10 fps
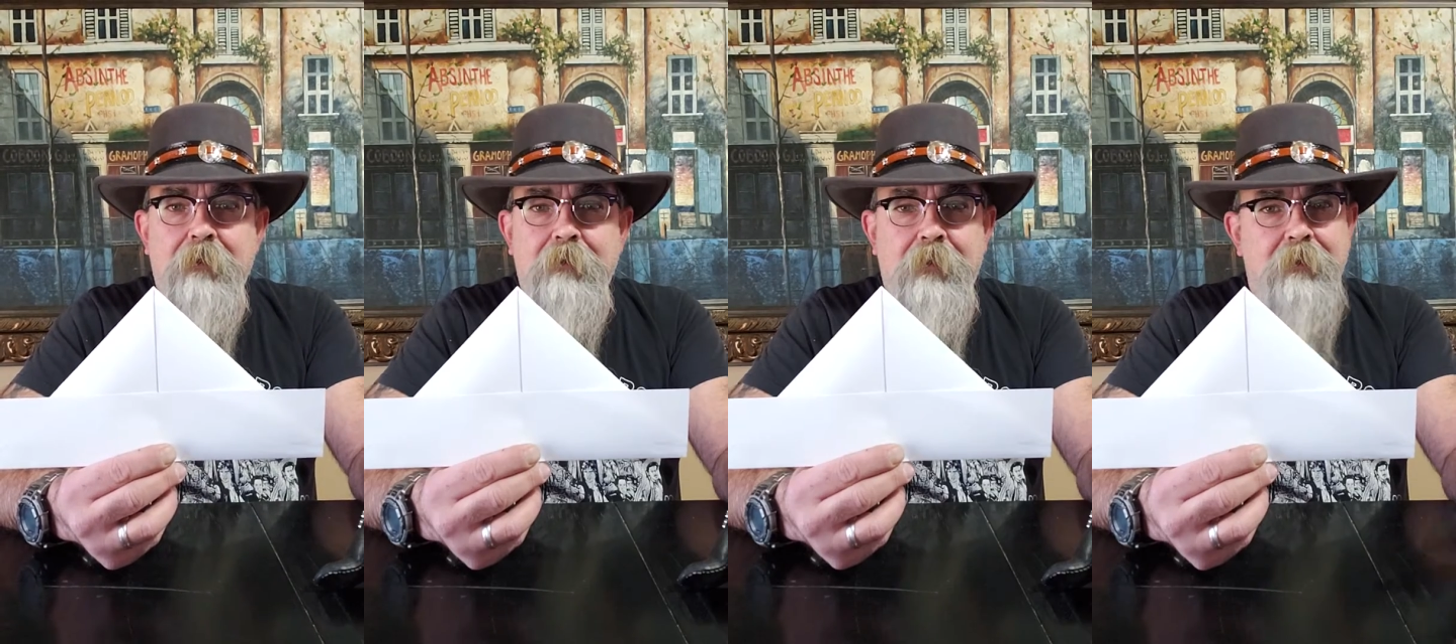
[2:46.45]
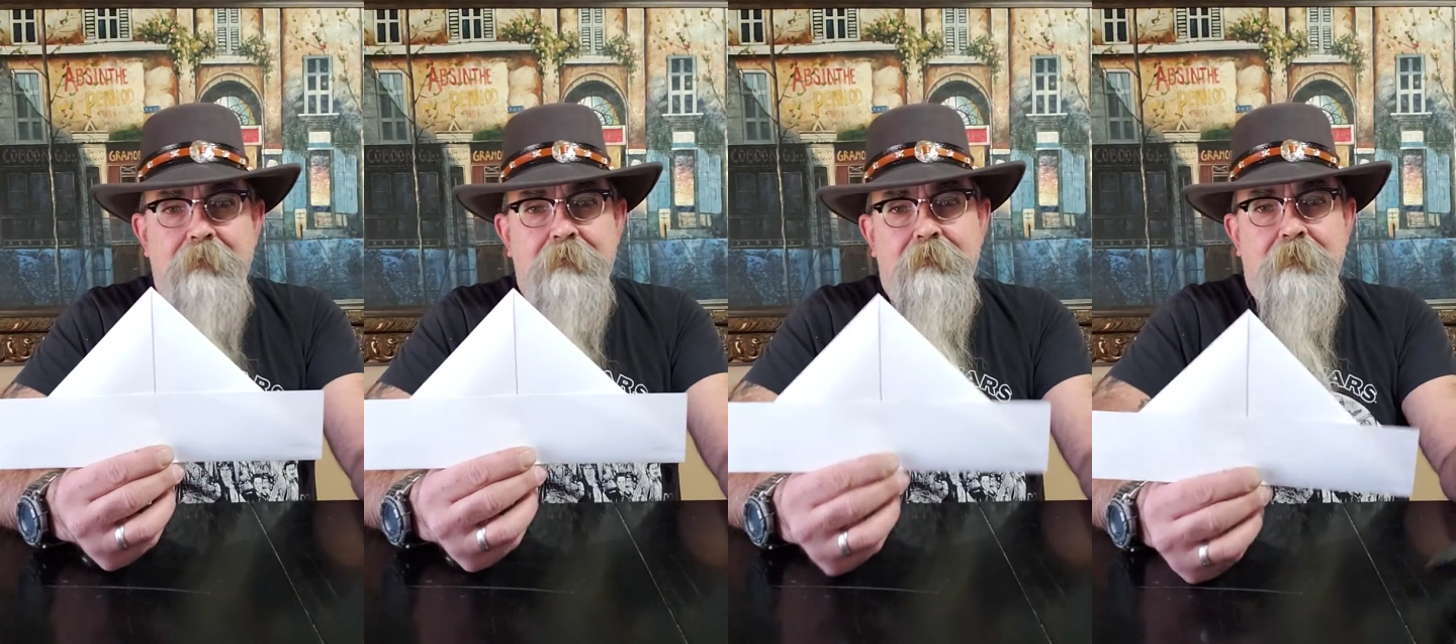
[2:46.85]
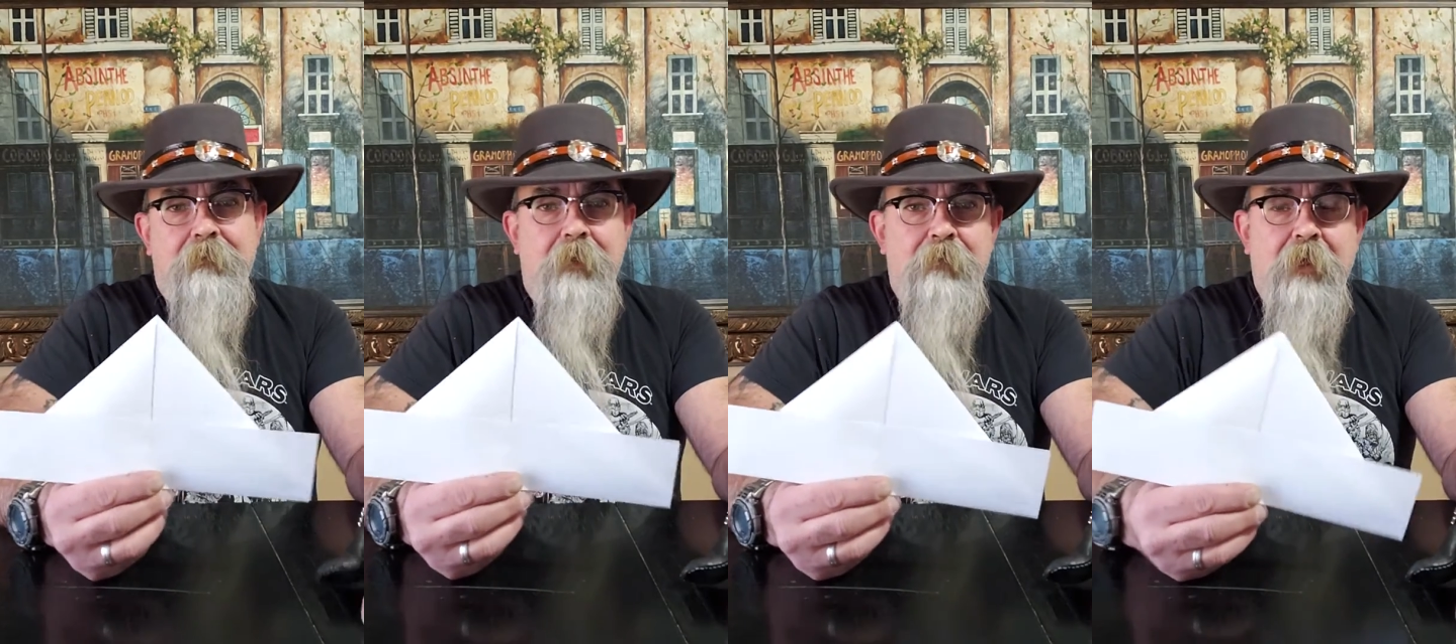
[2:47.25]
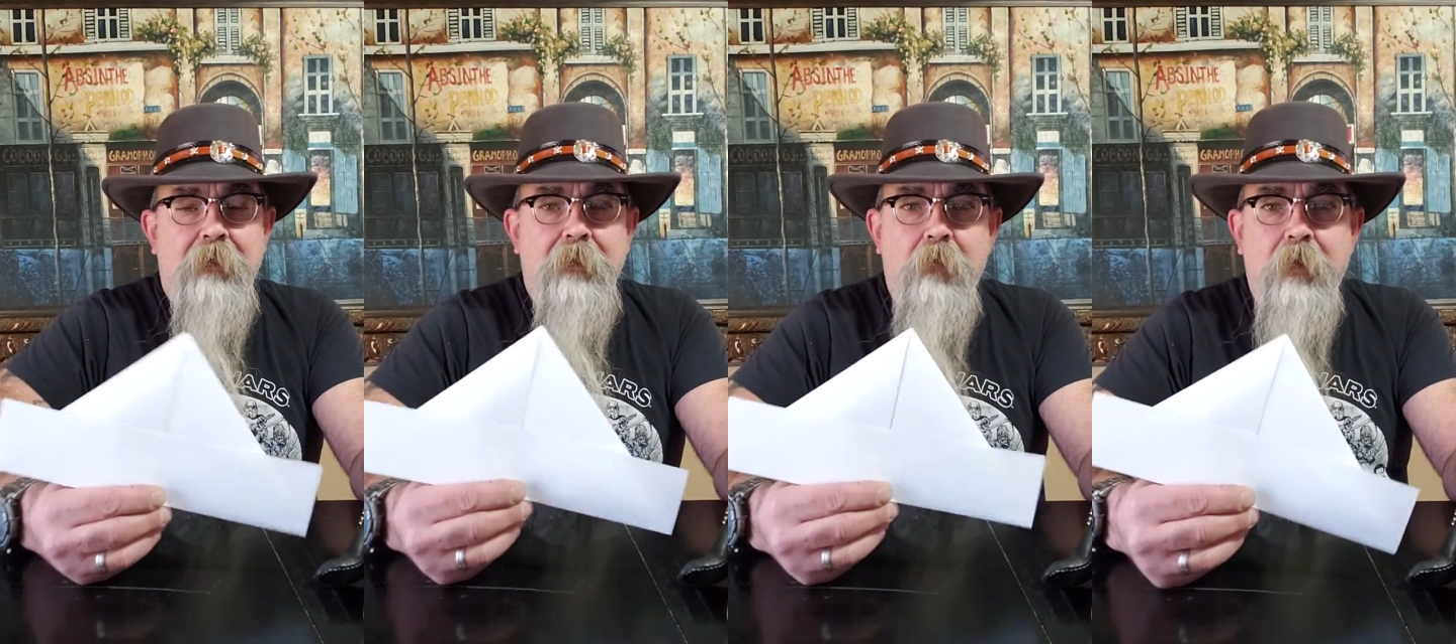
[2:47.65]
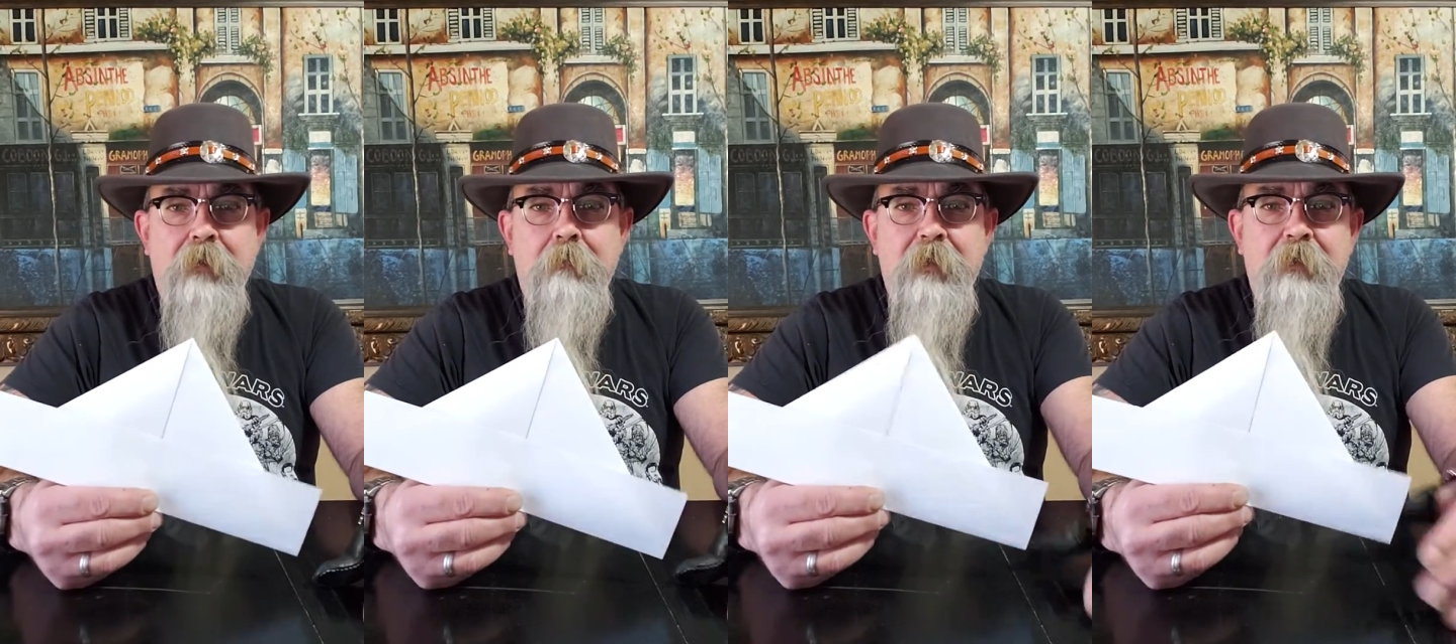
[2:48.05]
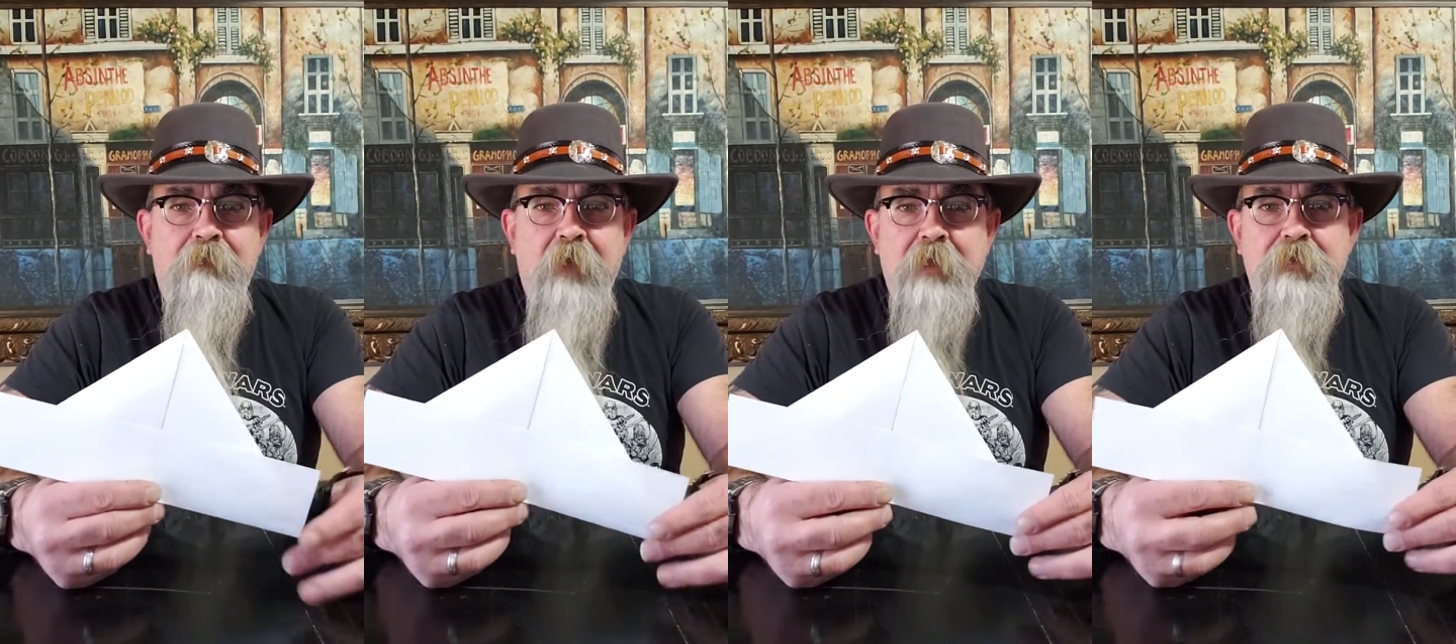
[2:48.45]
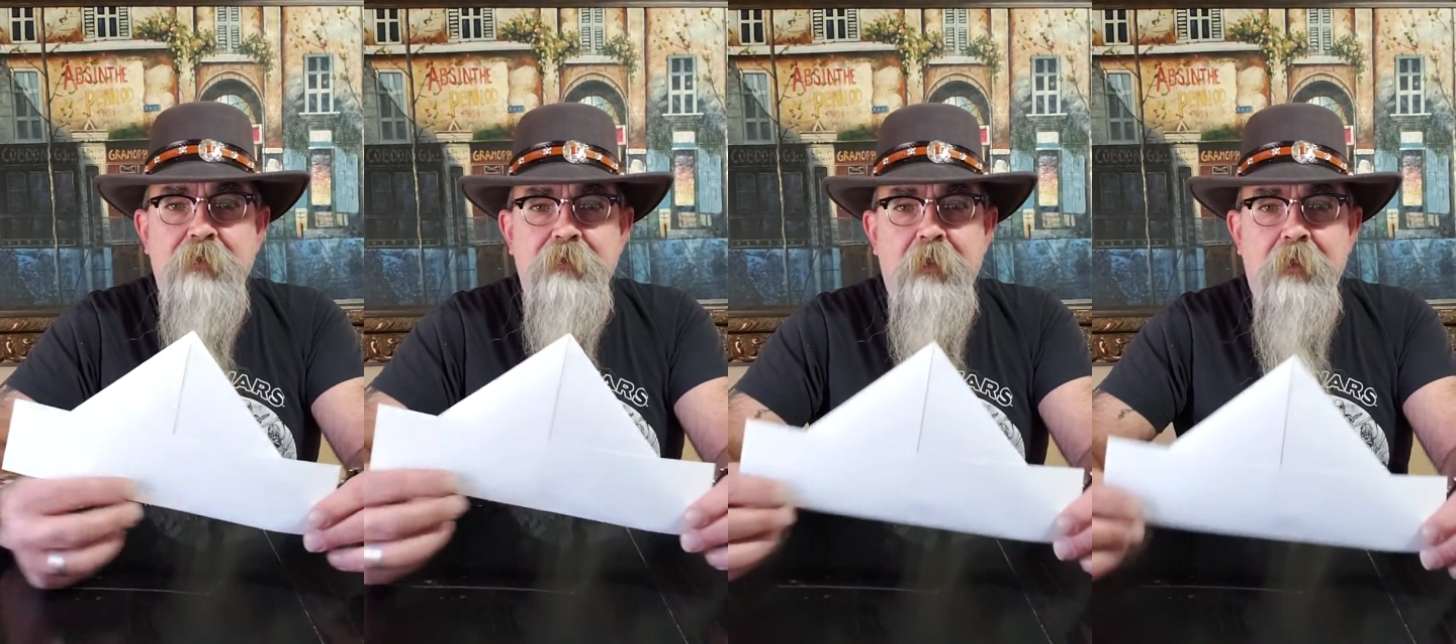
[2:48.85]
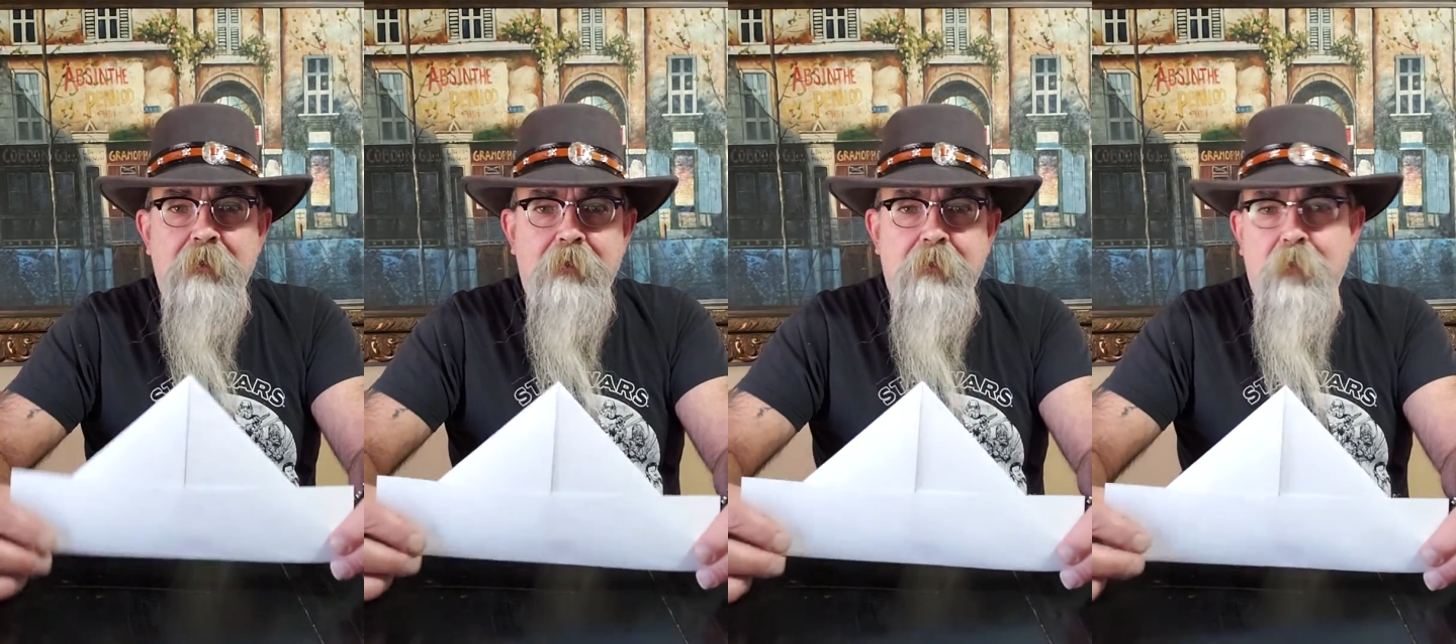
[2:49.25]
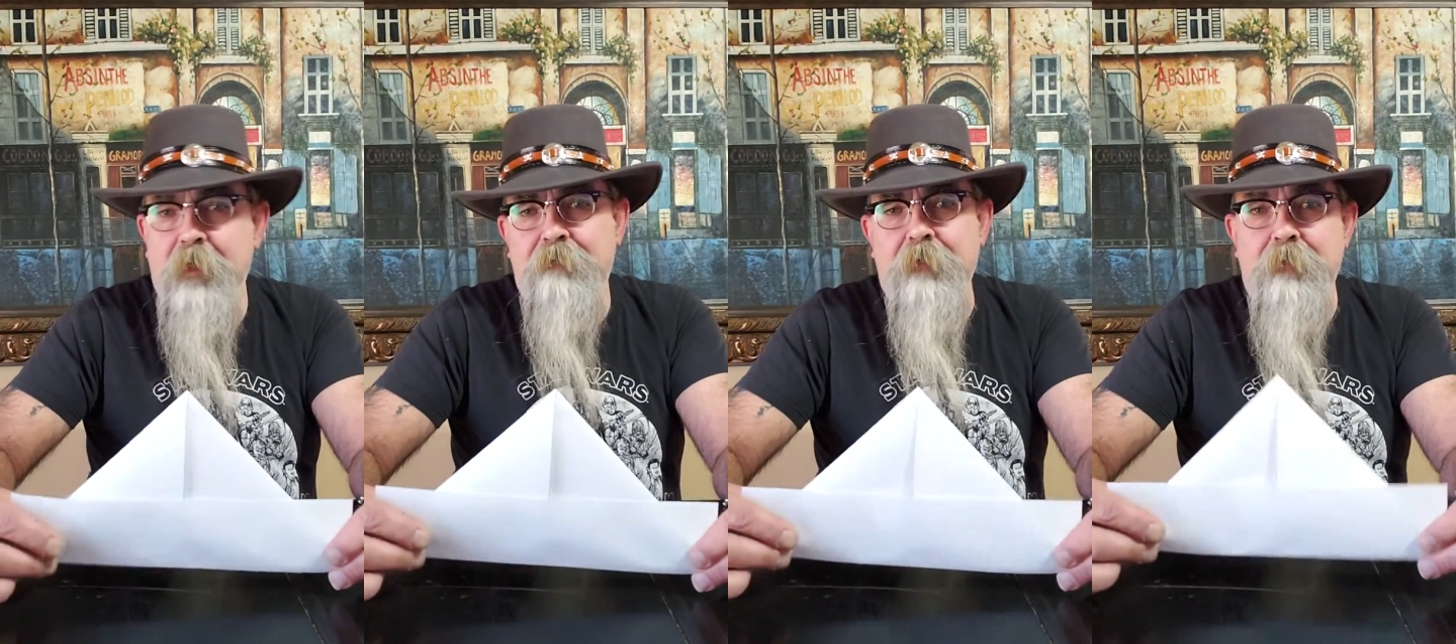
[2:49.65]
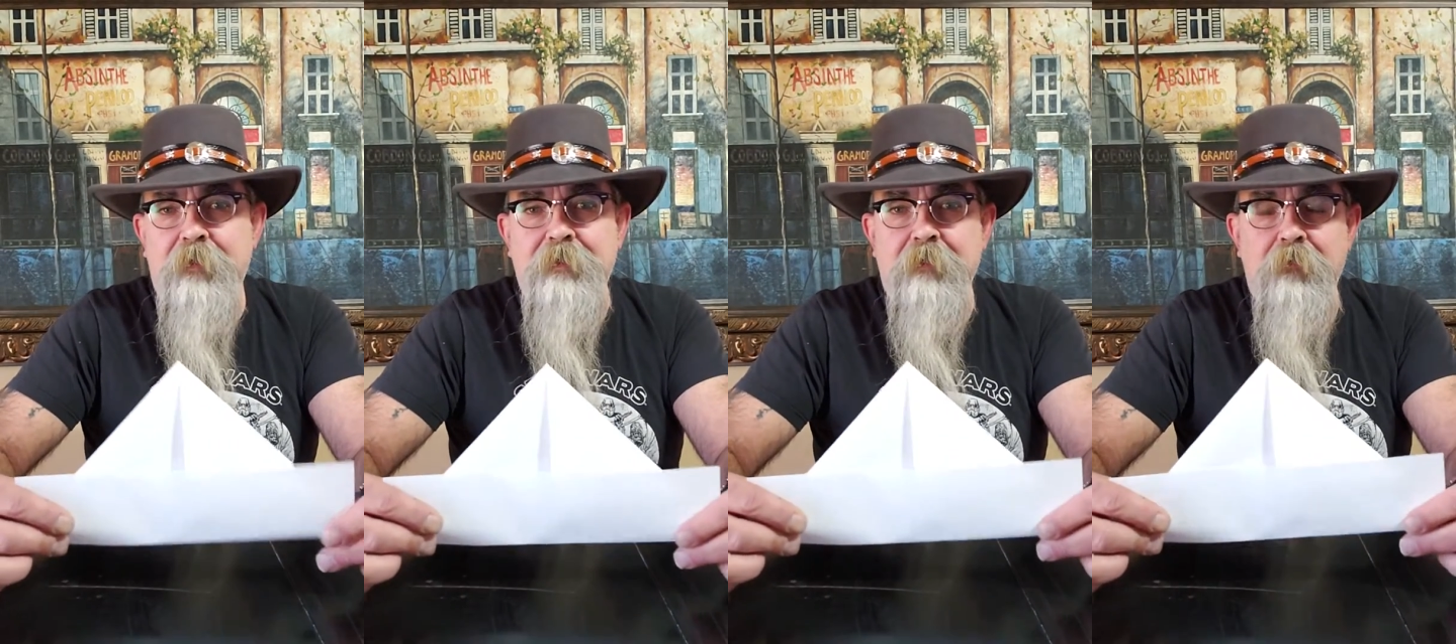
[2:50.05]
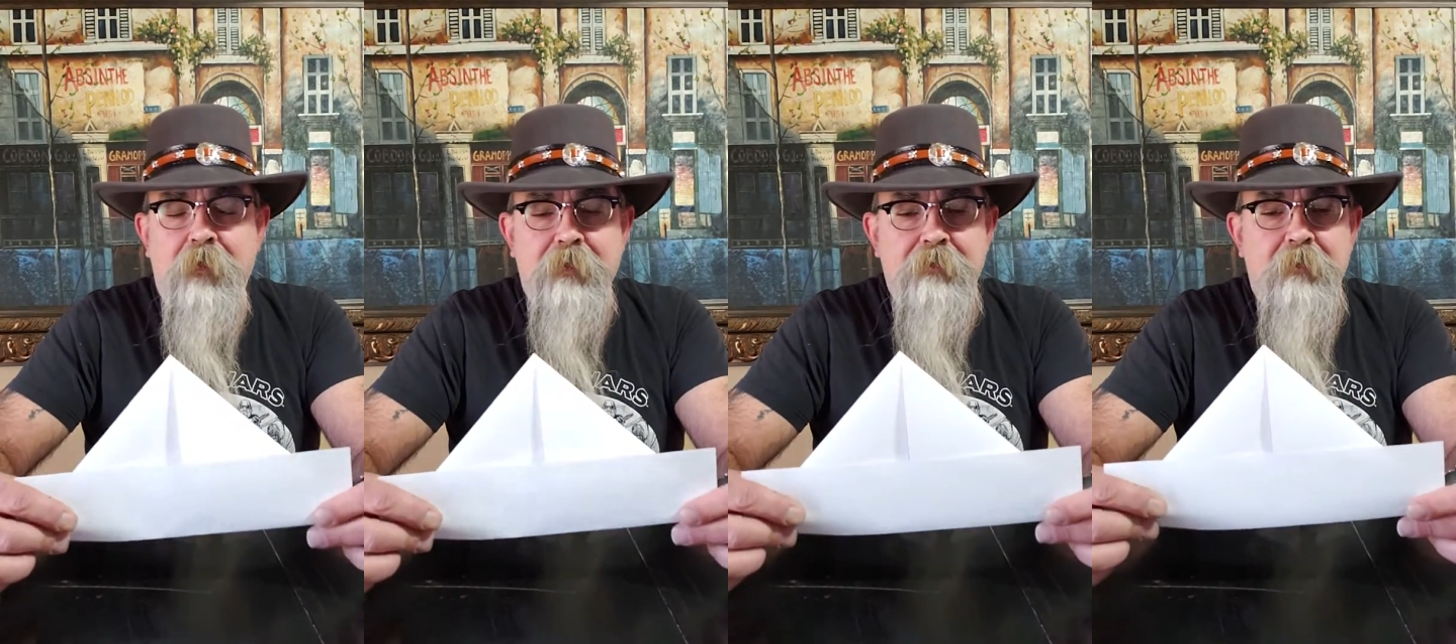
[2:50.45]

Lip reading: And he apparently wanted to be a fashion designer or whatever the reason it was.